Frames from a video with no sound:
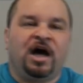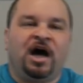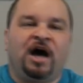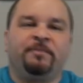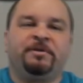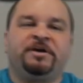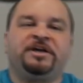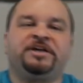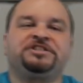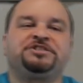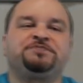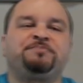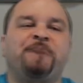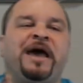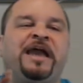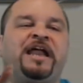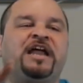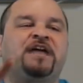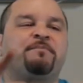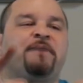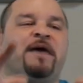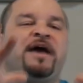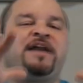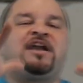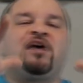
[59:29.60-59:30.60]
I'm a
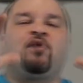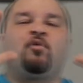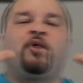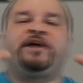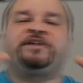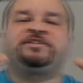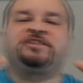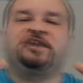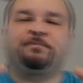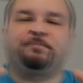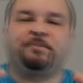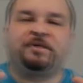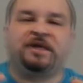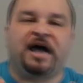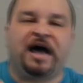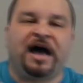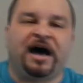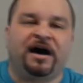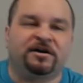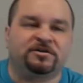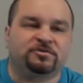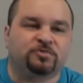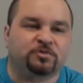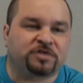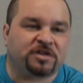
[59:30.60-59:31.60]
Hispanic man that wakes up in a
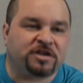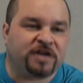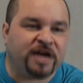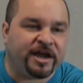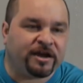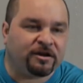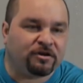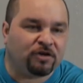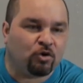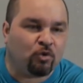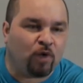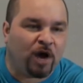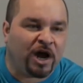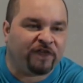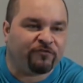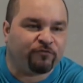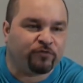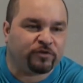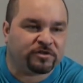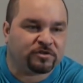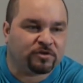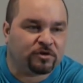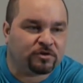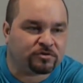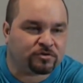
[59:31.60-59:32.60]
house with an Anglo wife
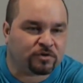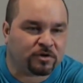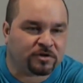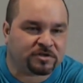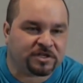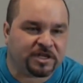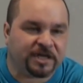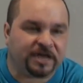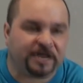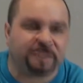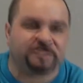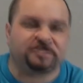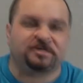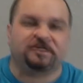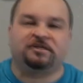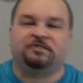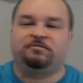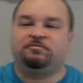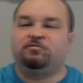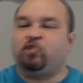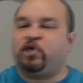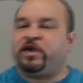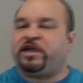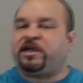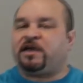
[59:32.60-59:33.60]
with no tortillas on a
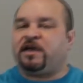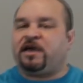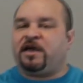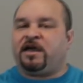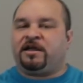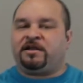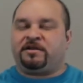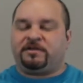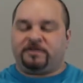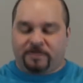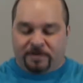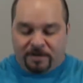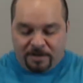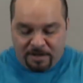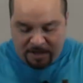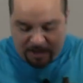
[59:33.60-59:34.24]
weekend.